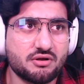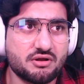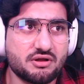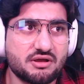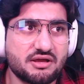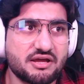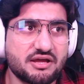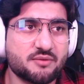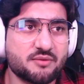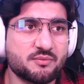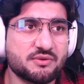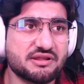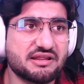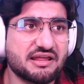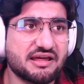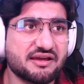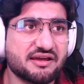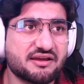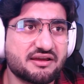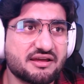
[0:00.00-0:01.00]
Hit him with the
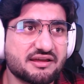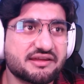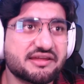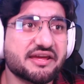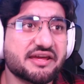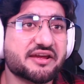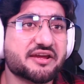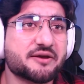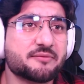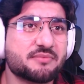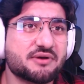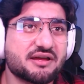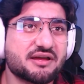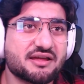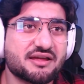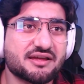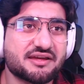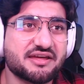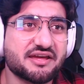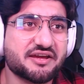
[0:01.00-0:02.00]
leg. Kick him.
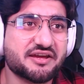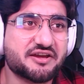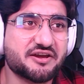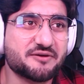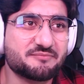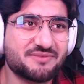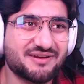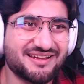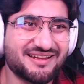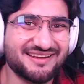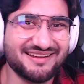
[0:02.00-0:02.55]
Kick him.